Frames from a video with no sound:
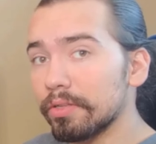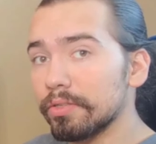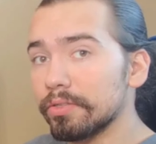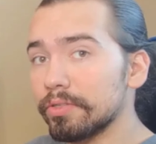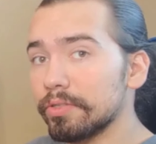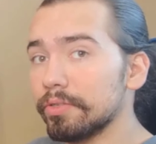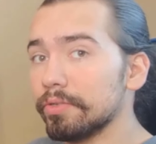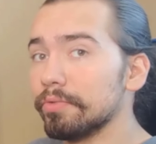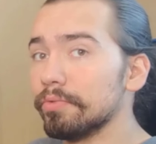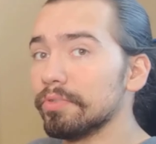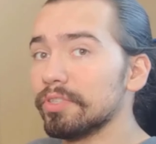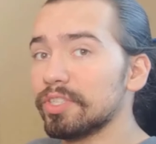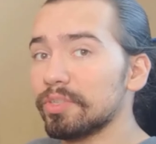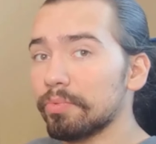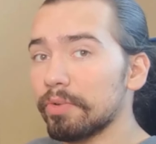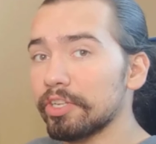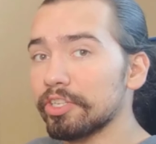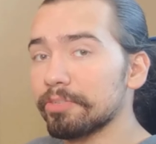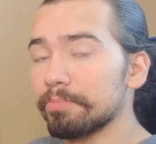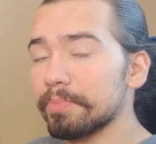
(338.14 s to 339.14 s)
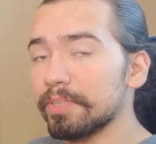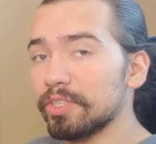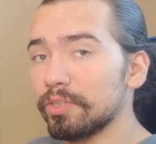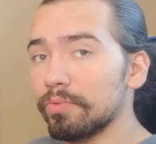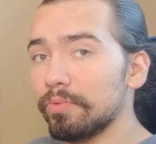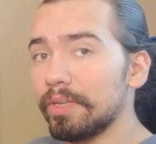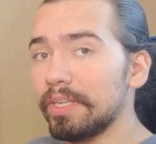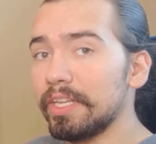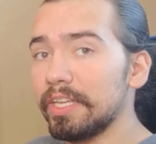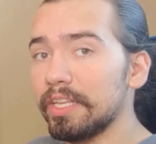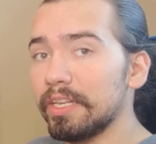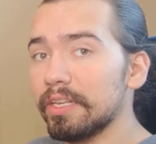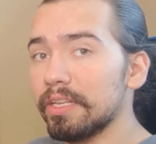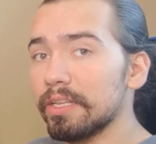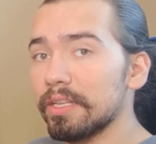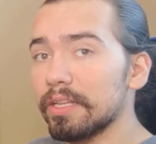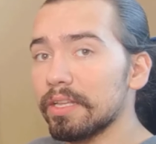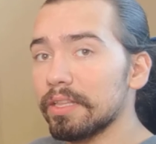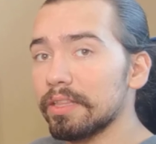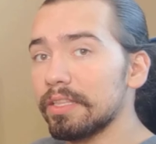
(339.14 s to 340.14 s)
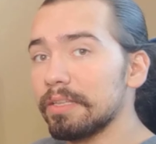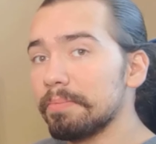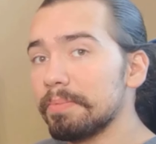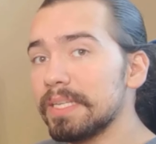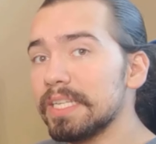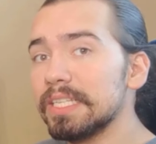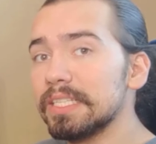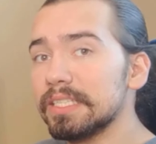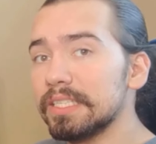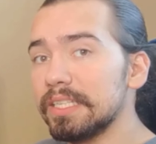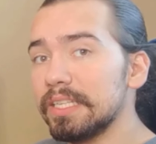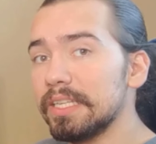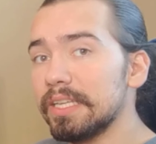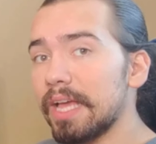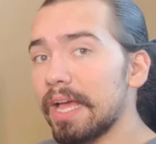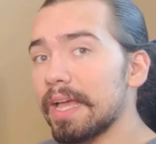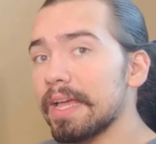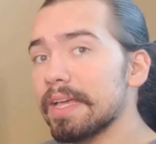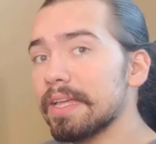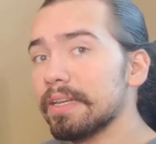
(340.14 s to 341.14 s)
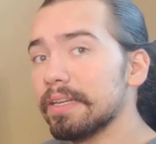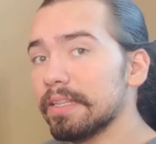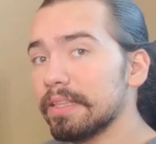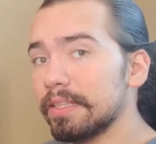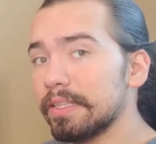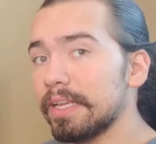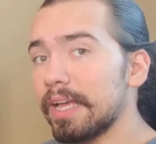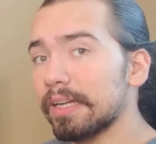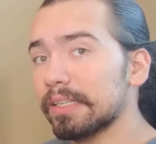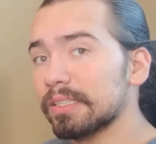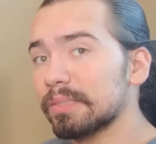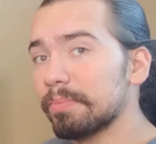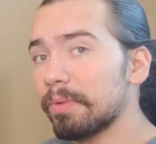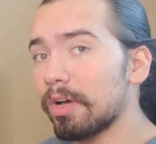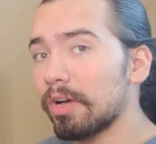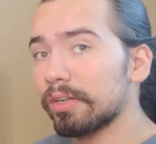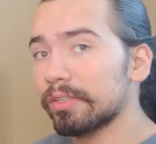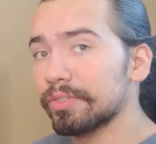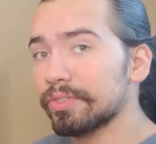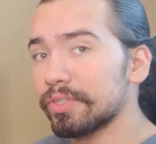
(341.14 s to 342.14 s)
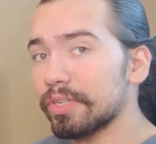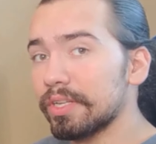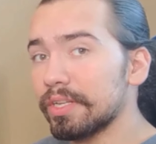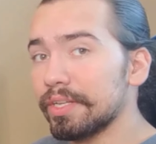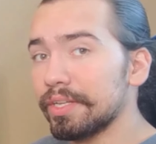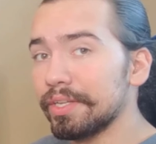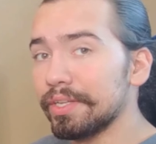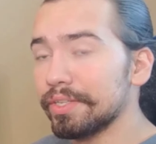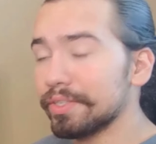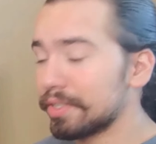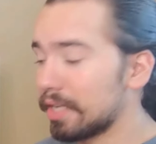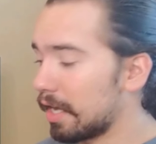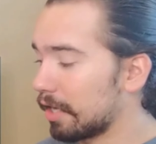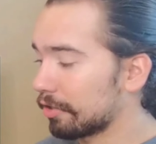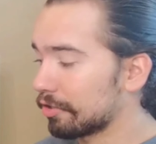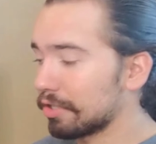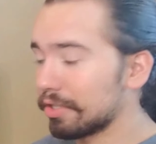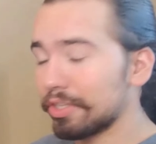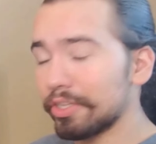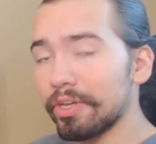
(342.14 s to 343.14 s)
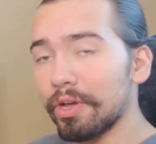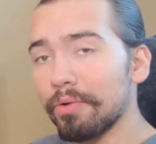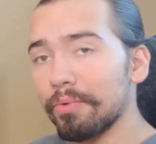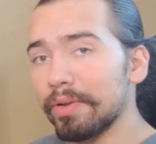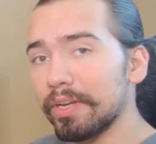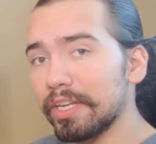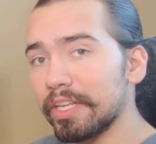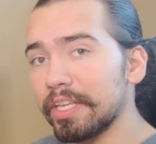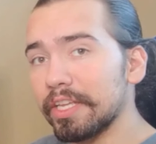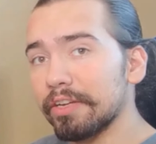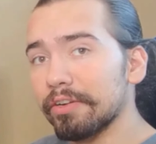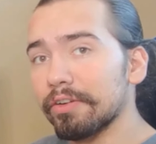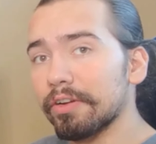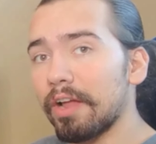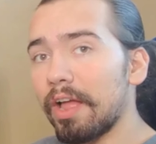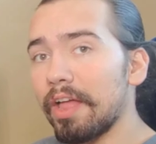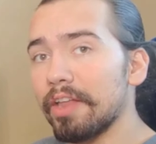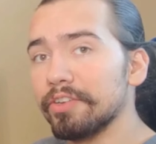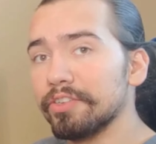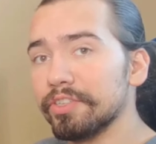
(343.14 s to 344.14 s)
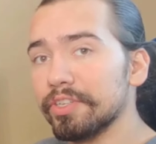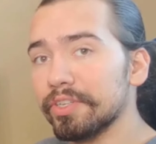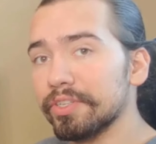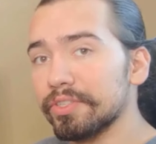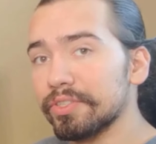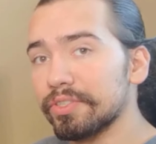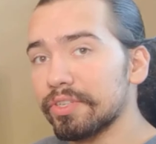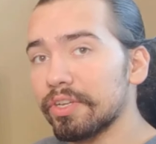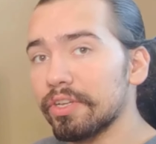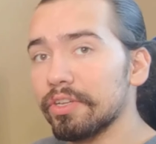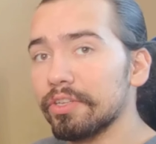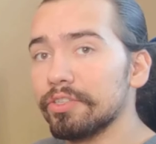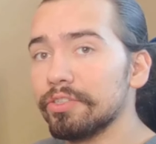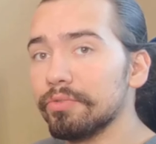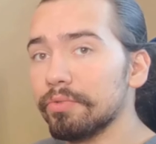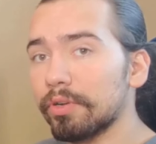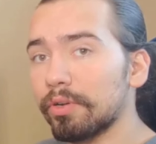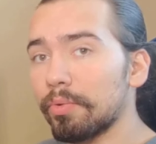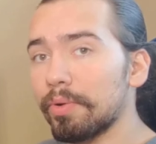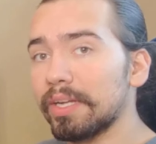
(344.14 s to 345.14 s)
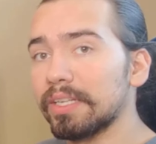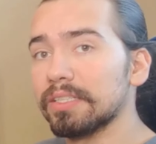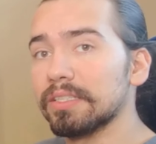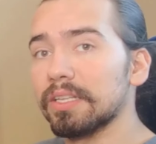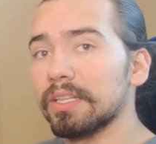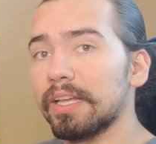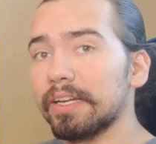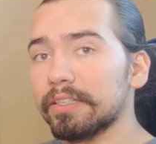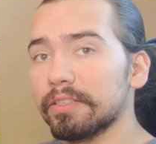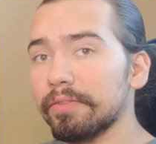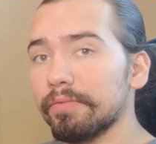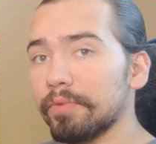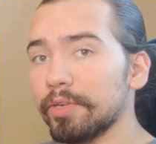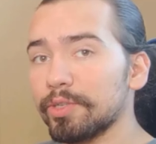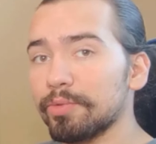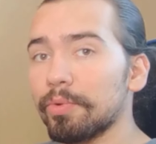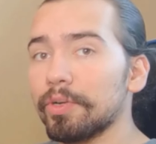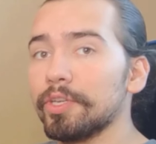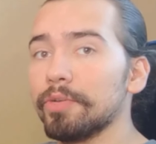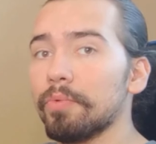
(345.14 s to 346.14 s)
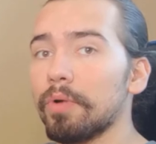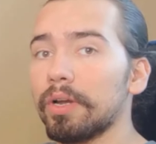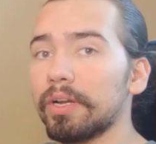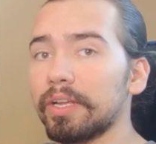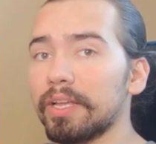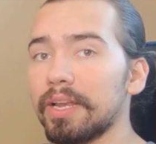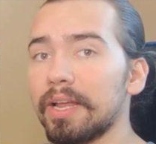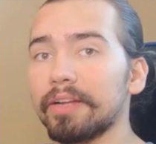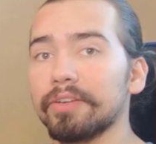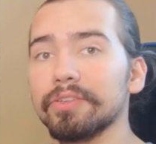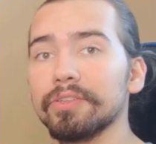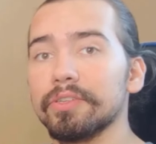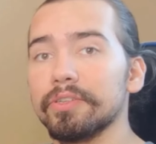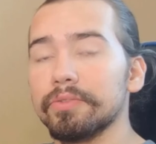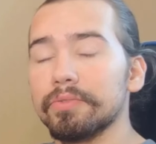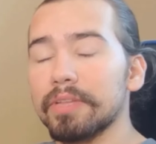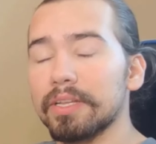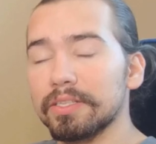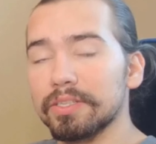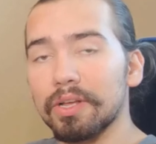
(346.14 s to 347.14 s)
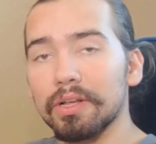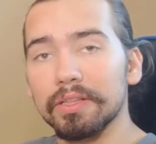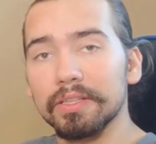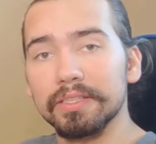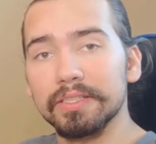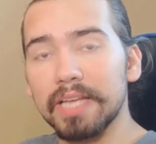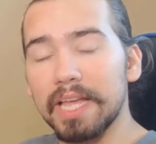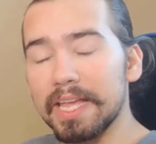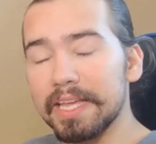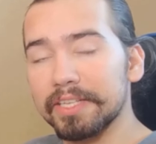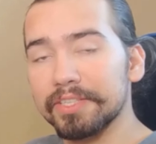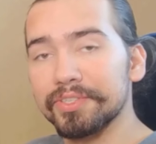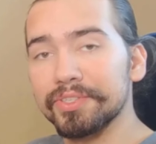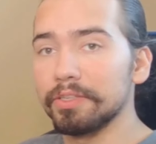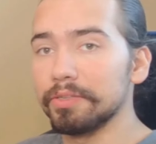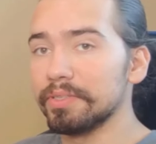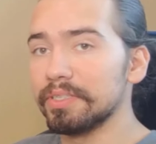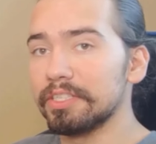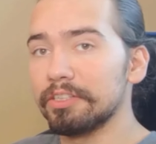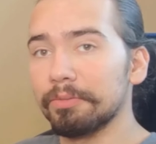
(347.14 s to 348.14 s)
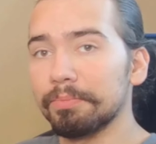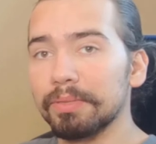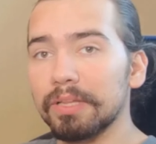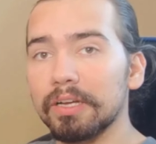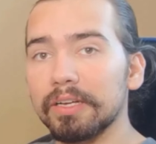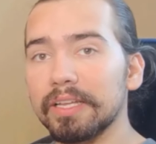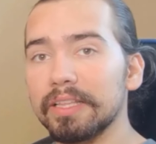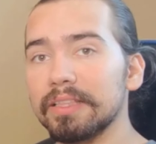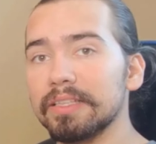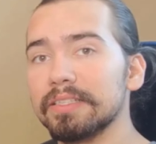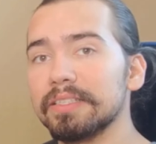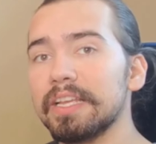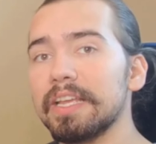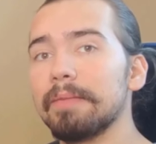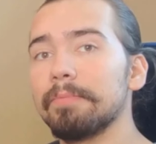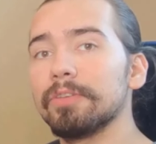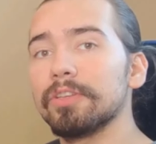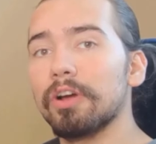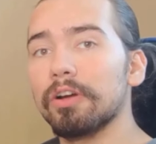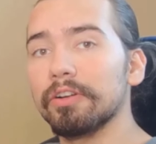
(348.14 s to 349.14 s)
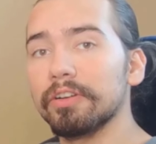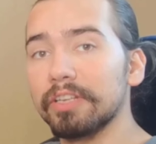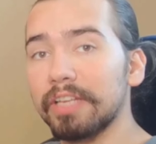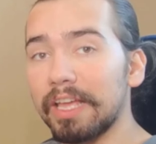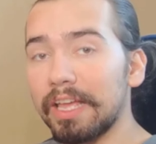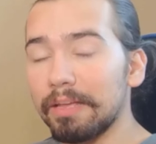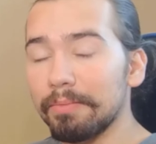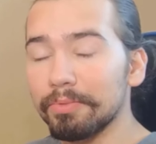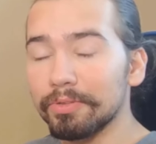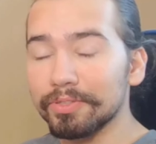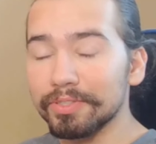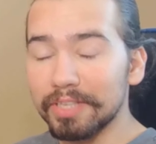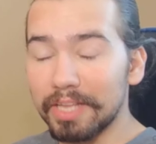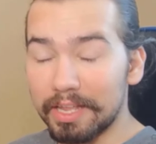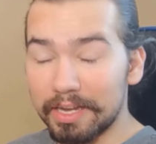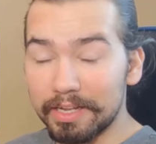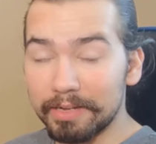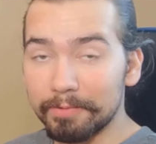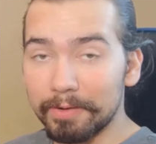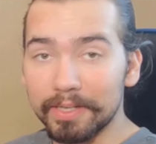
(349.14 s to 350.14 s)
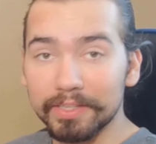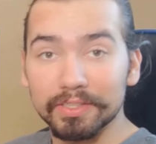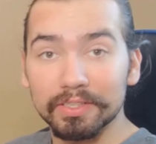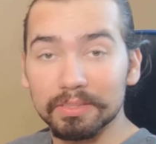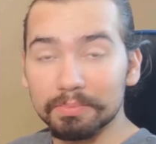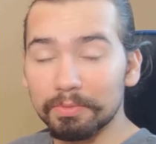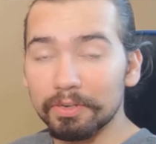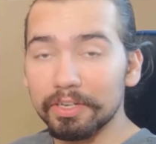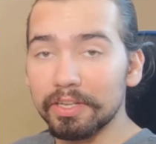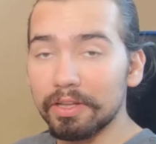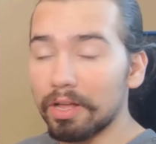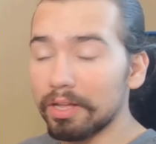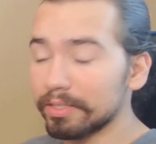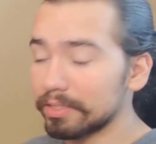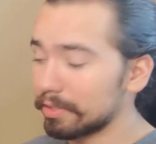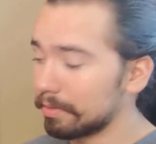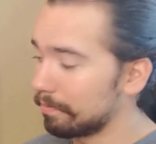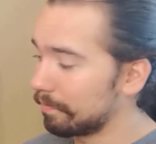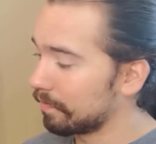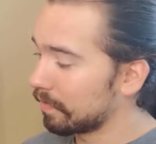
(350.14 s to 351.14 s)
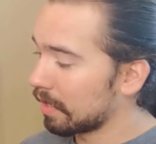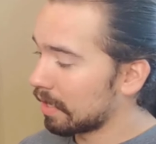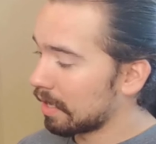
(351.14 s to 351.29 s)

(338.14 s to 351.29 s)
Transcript: to switch between the PC and the Xbox is actually go in here and just do a quick select of which one you want to connect to. That's all it takes. You still plug in the same darn cables anyways. It's pretty awesome.